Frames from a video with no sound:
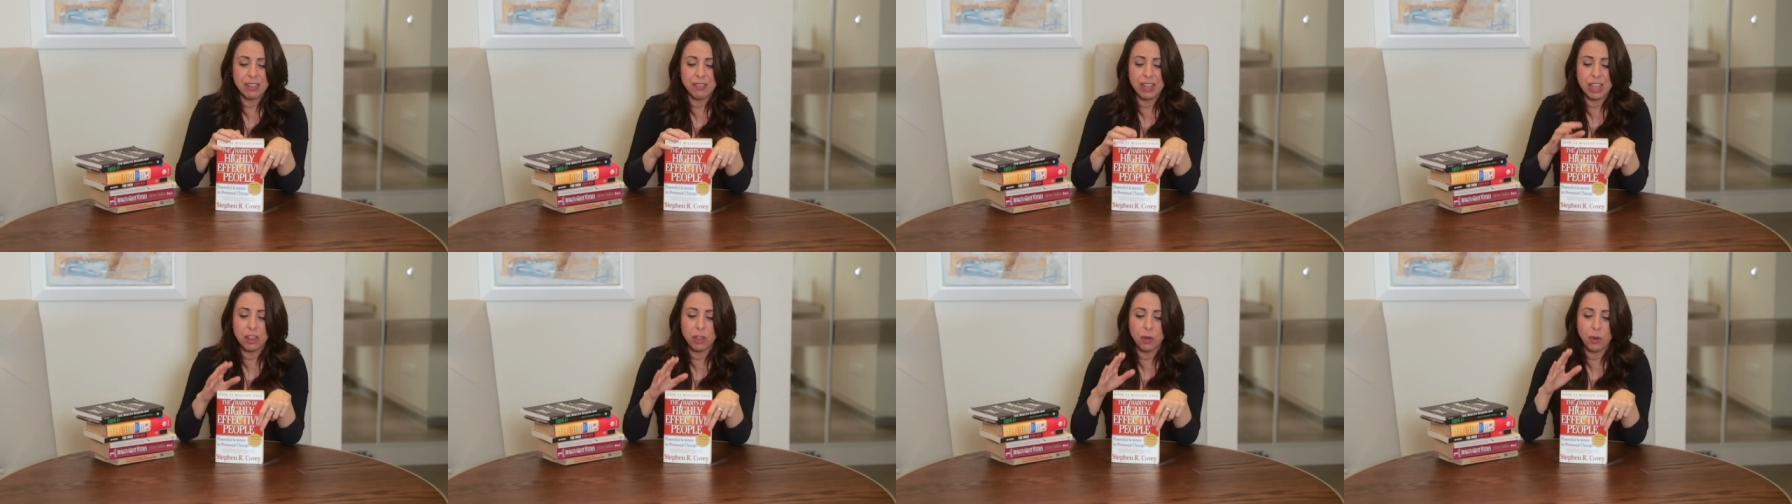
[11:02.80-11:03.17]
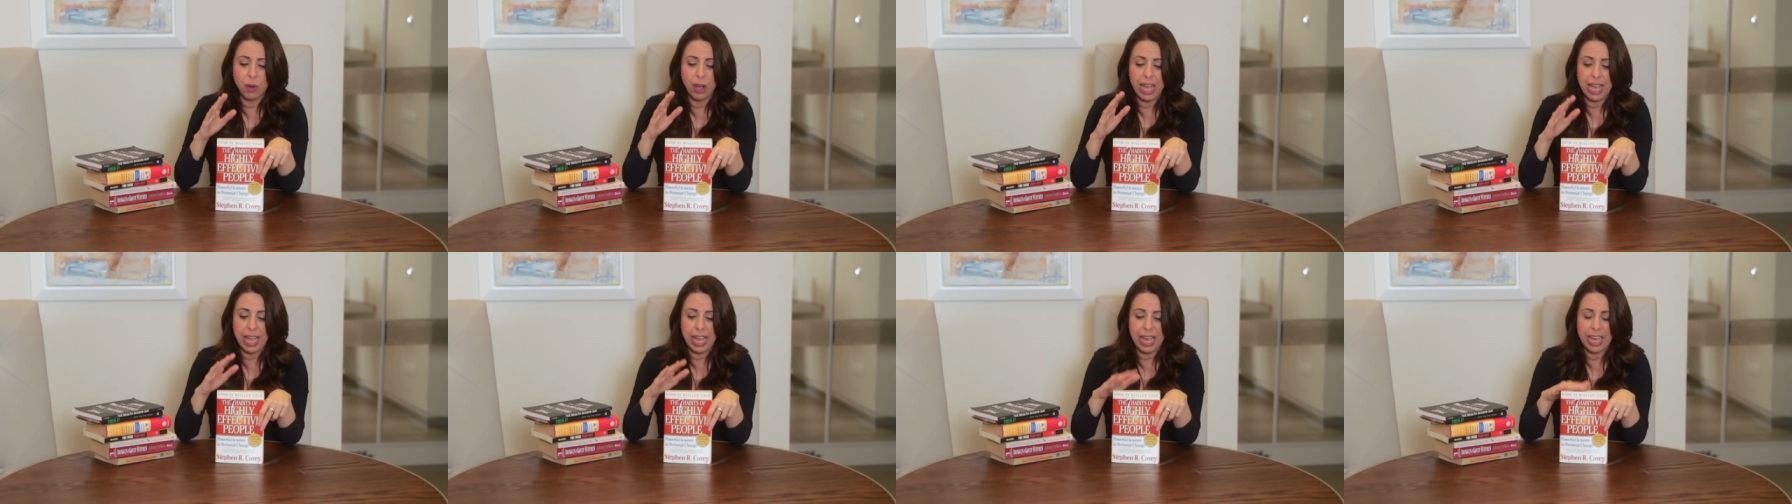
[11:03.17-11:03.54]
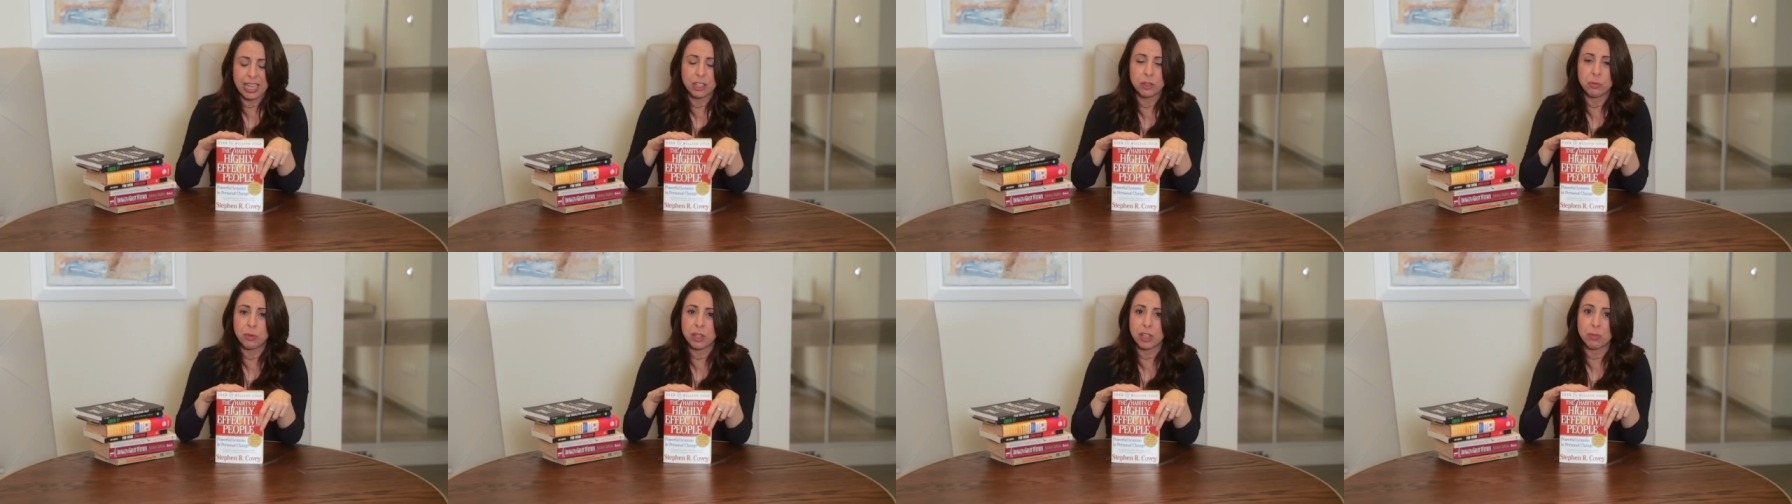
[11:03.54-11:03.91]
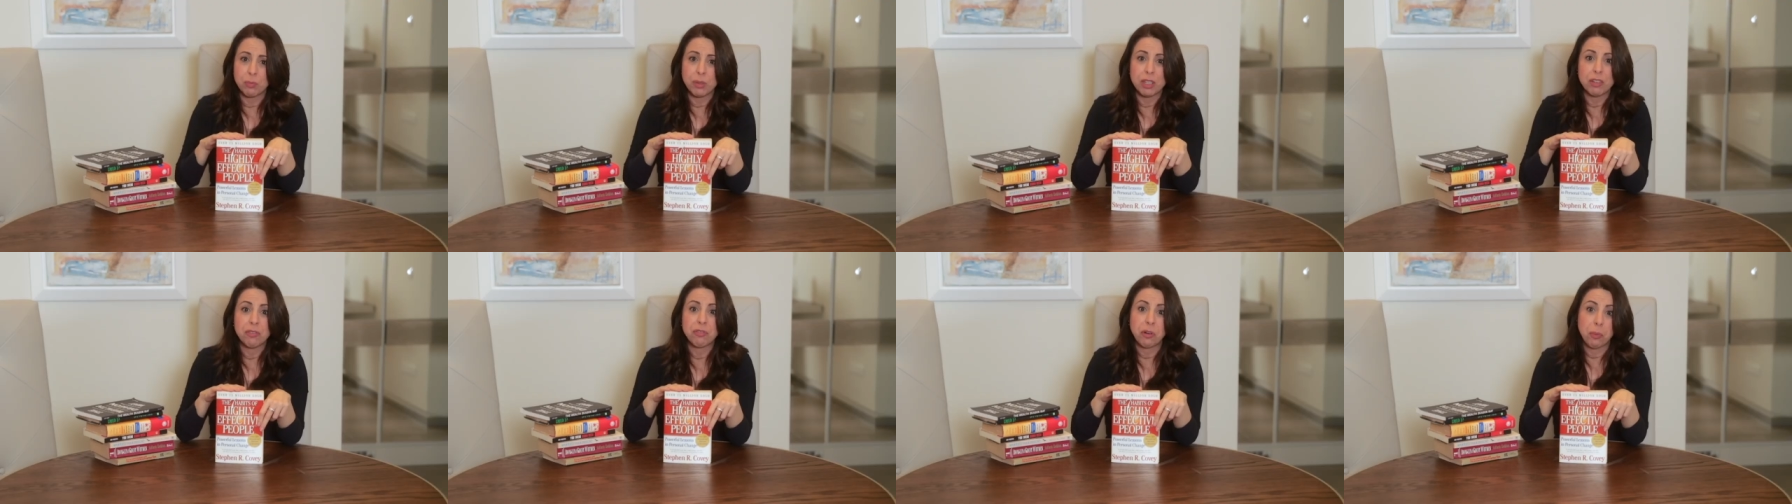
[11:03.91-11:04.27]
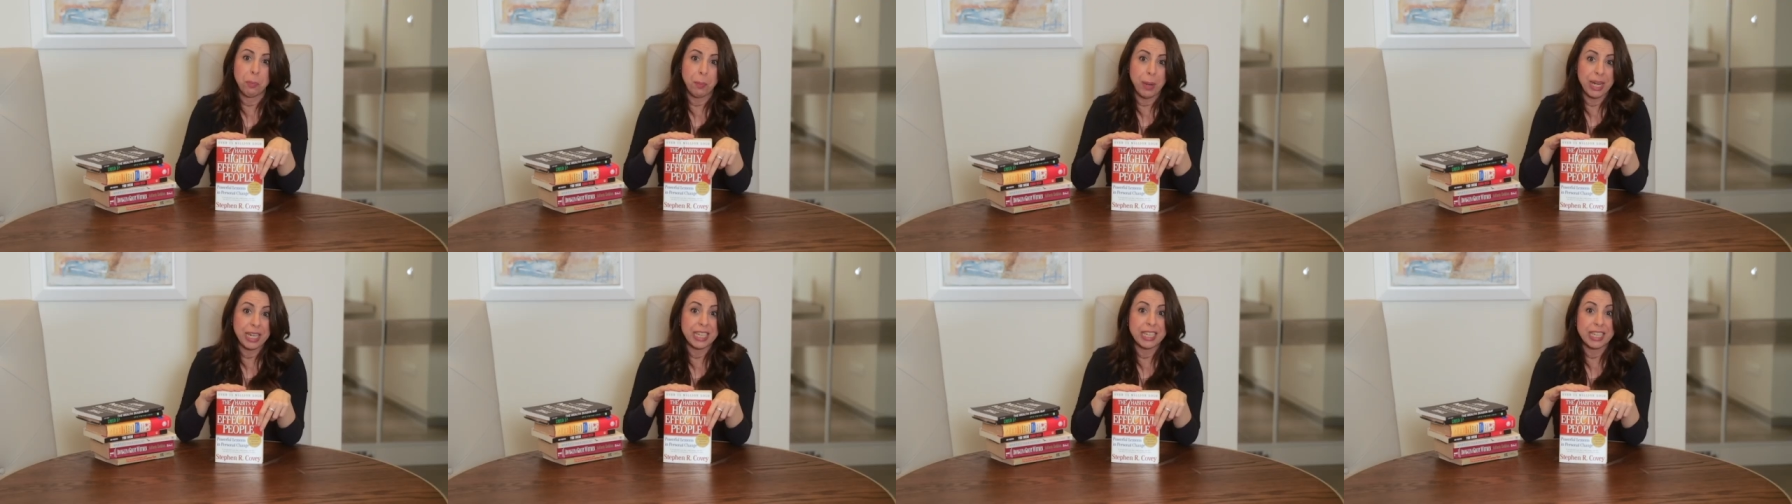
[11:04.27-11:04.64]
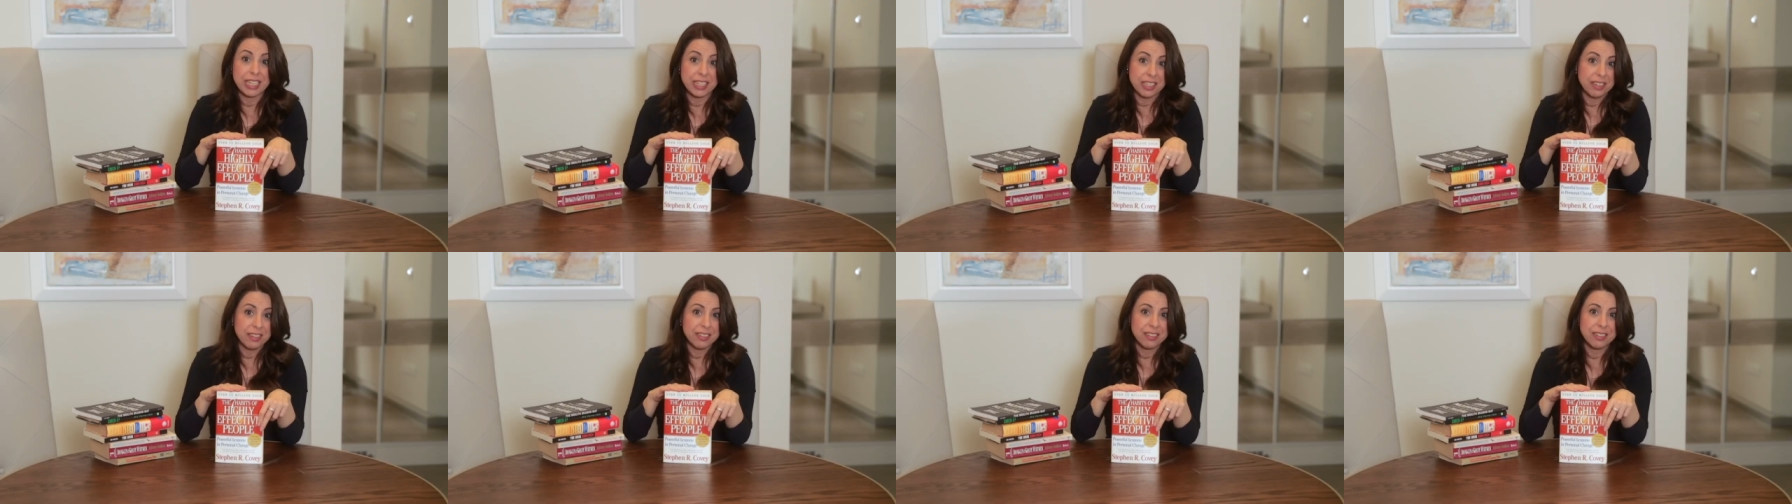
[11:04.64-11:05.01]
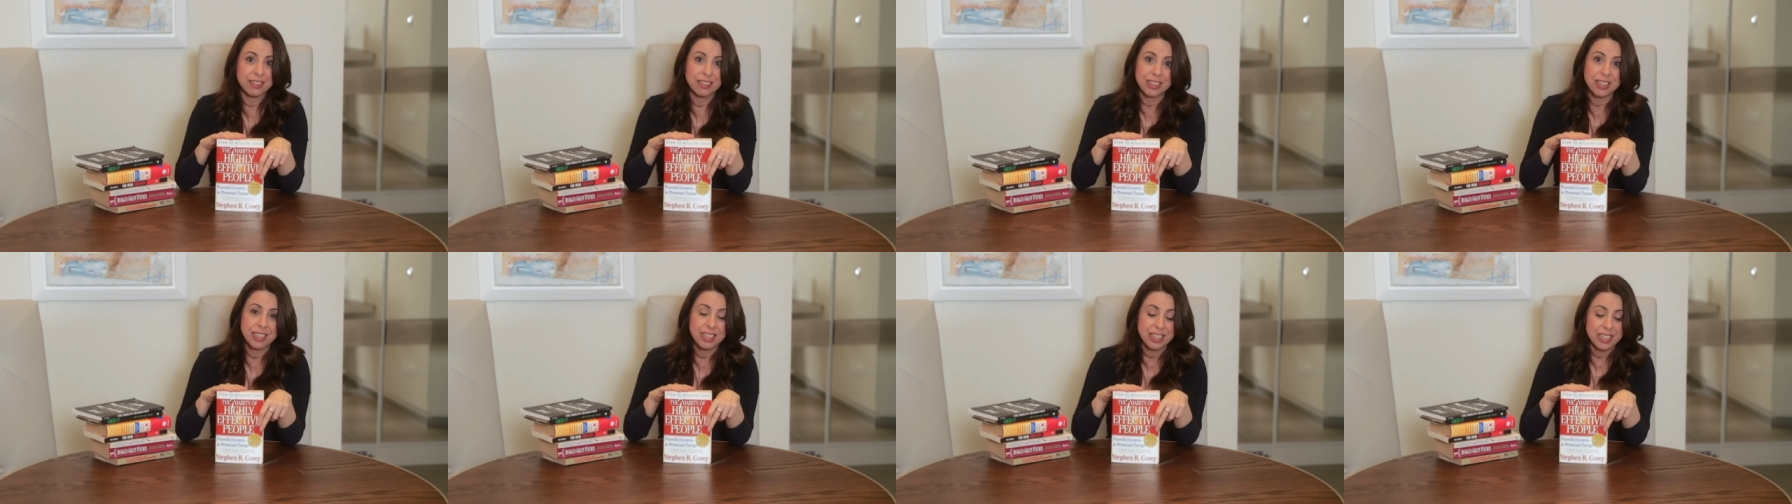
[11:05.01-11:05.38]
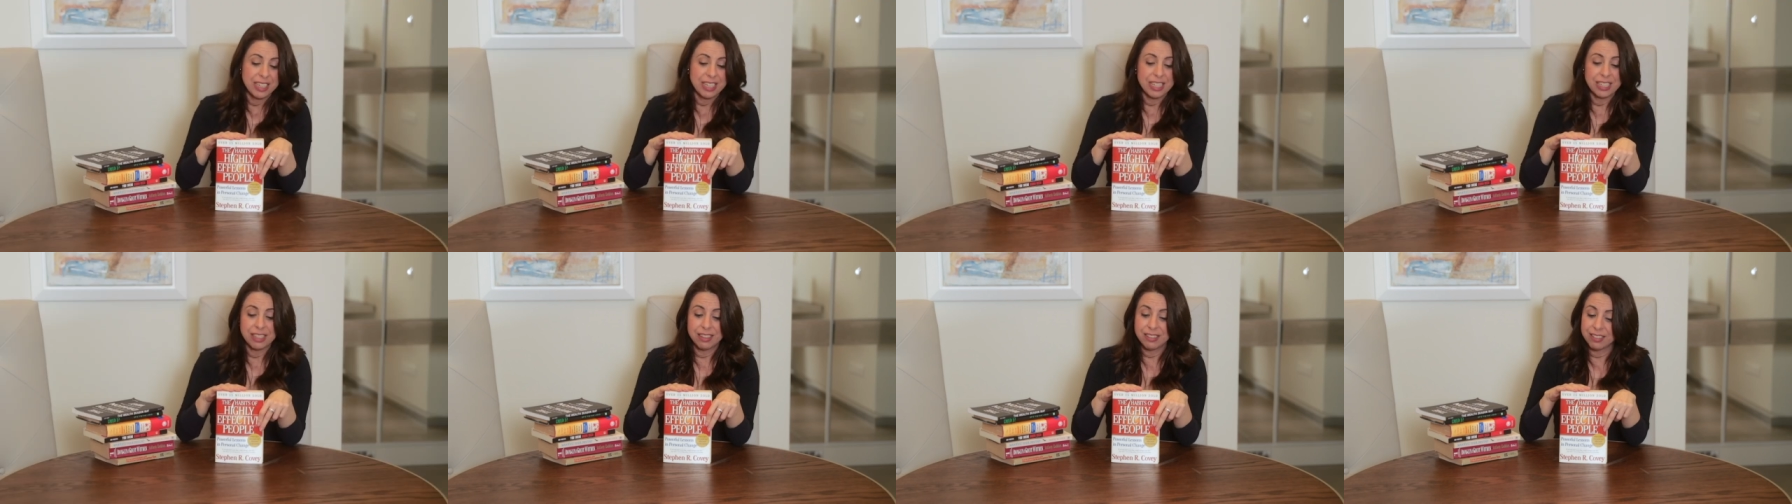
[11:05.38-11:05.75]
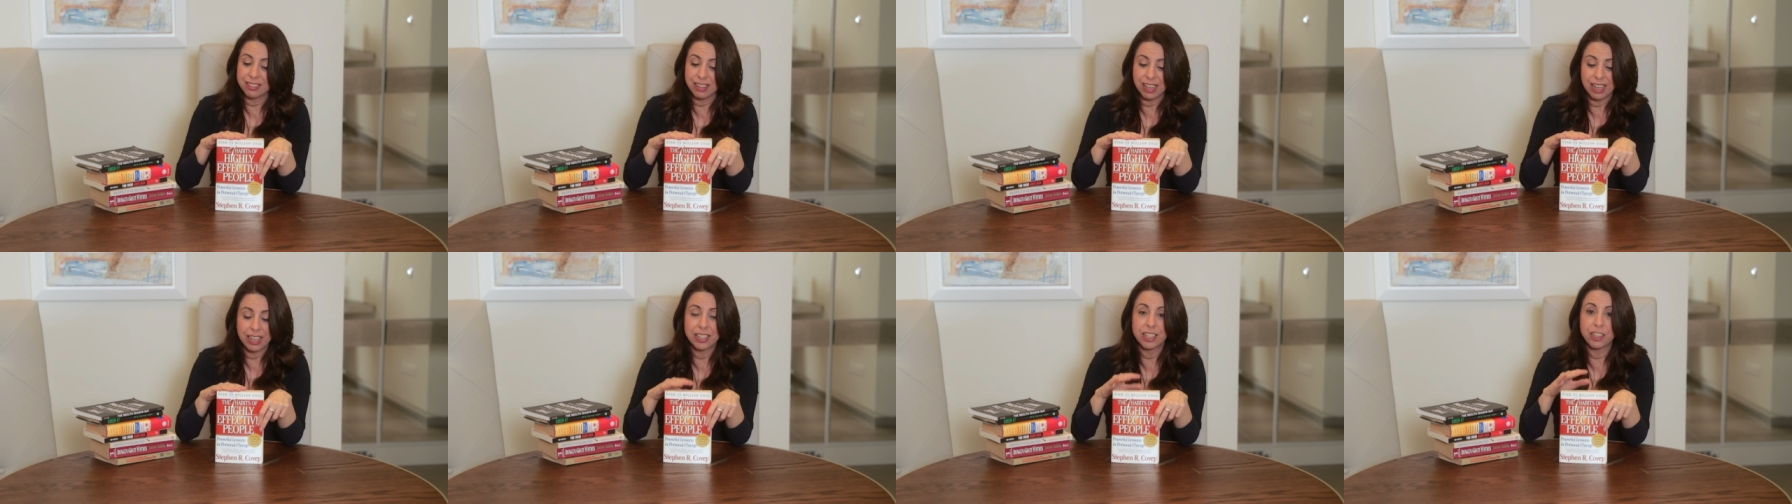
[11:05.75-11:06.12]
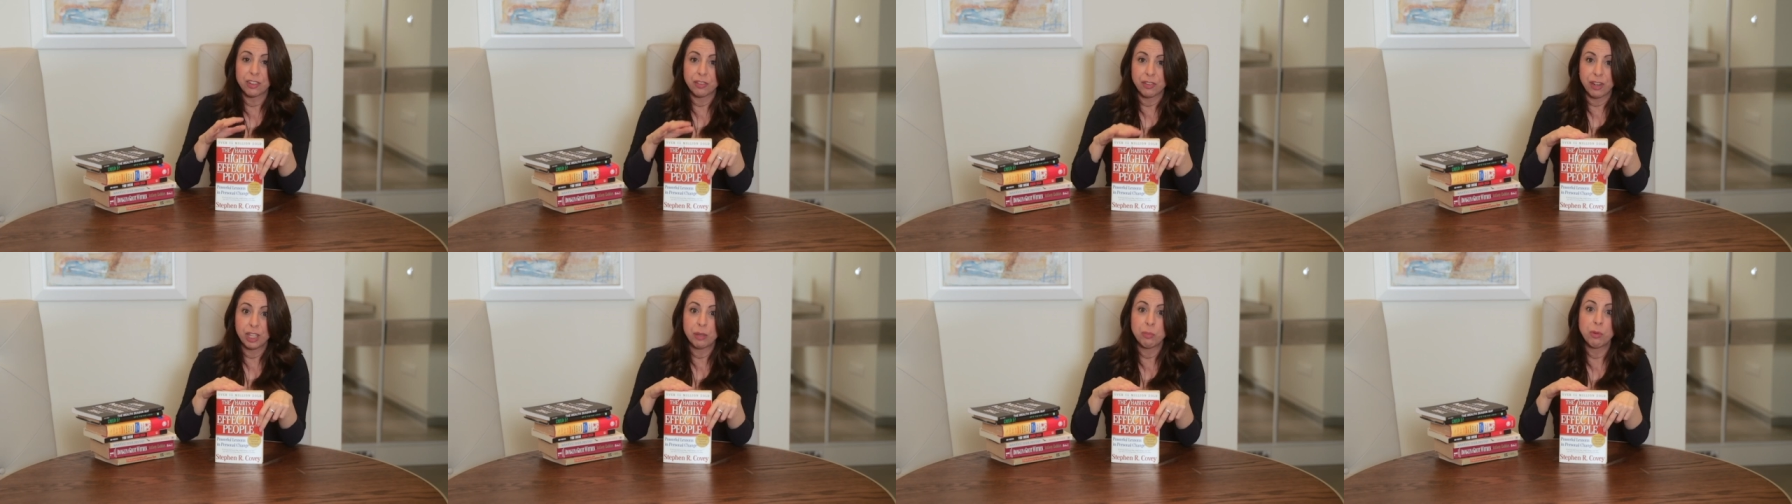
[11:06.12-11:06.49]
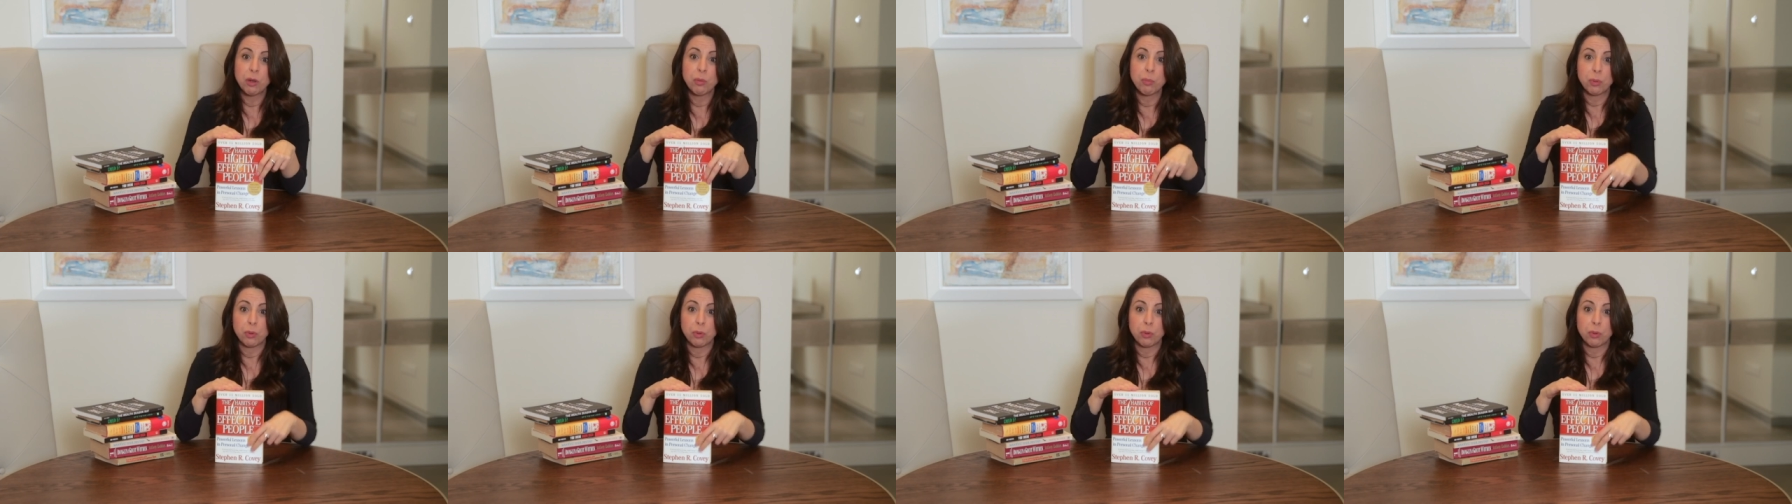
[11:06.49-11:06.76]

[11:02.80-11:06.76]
even though I had it with me for many years. It's an incredible